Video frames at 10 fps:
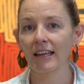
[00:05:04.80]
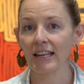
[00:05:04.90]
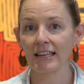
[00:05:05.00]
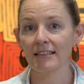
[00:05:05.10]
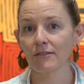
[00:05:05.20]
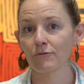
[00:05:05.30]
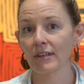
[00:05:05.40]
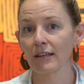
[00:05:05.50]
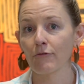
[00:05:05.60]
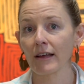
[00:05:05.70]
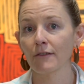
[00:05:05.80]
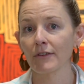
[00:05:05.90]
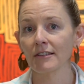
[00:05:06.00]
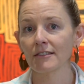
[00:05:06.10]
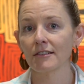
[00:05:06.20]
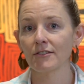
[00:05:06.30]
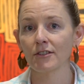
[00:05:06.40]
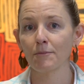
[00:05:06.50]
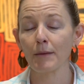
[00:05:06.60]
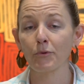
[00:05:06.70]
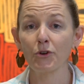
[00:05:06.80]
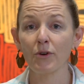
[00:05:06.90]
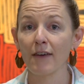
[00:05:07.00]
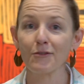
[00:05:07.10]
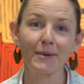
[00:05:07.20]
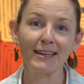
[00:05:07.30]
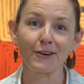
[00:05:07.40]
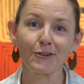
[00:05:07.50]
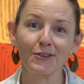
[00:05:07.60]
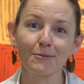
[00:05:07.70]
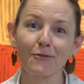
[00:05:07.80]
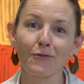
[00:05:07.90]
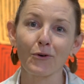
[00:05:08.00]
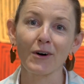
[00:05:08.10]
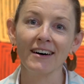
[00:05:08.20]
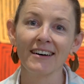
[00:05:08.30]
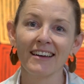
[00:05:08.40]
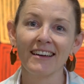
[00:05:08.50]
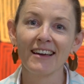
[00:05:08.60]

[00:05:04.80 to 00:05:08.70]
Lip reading: and is really relevant to people who haven't been included before.